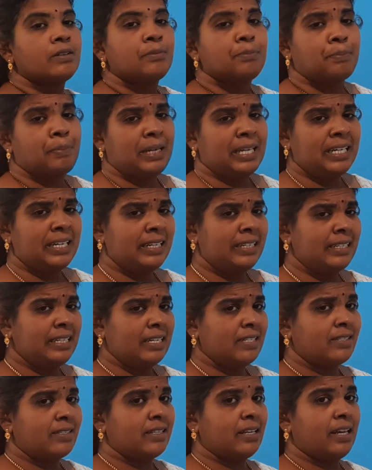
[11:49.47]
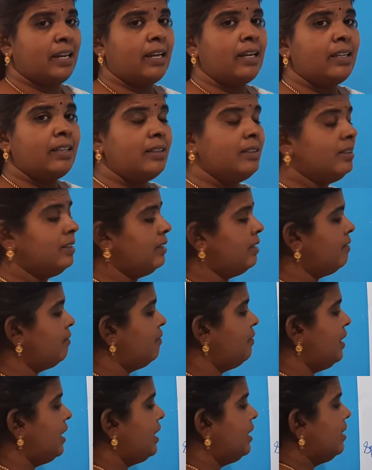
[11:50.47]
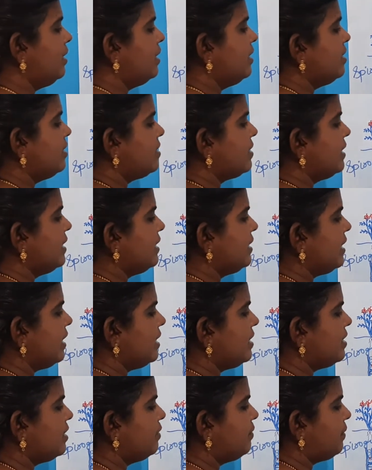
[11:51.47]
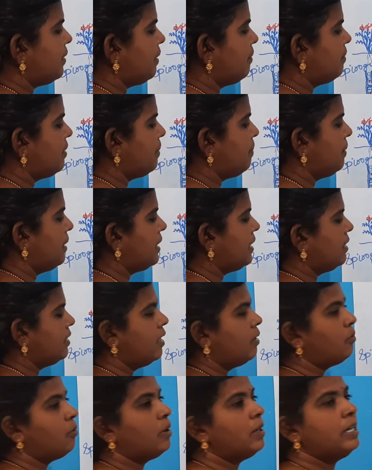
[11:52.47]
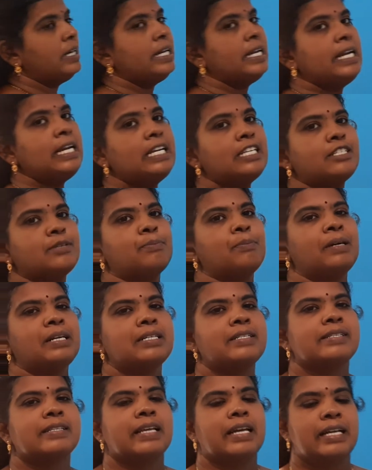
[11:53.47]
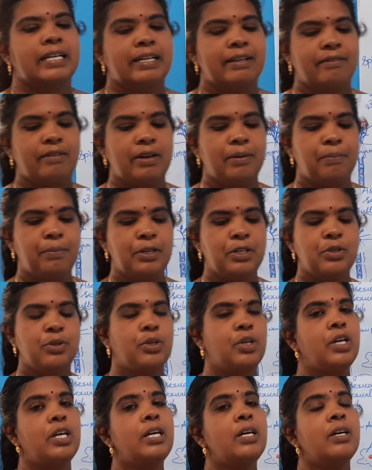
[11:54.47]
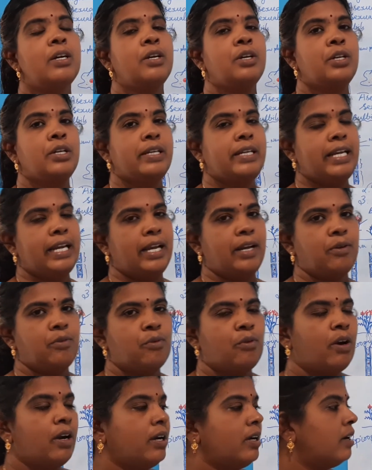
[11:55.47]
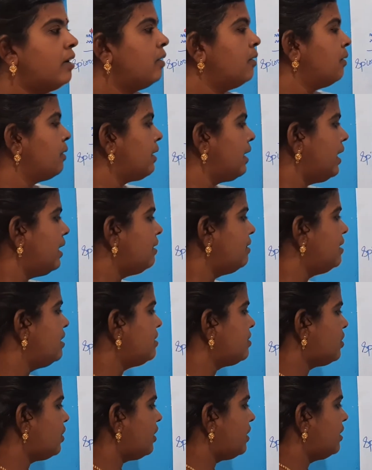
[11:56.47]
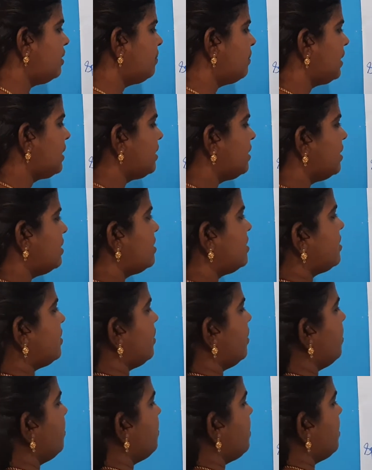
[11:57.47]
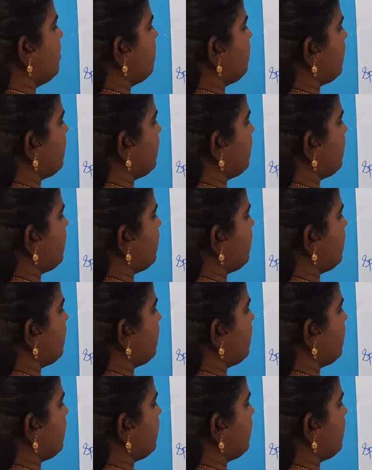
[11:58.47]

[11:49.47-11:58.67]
parental cell. When it is detached from the parental one, each buds can develop into a young one. Okay, these are the methods of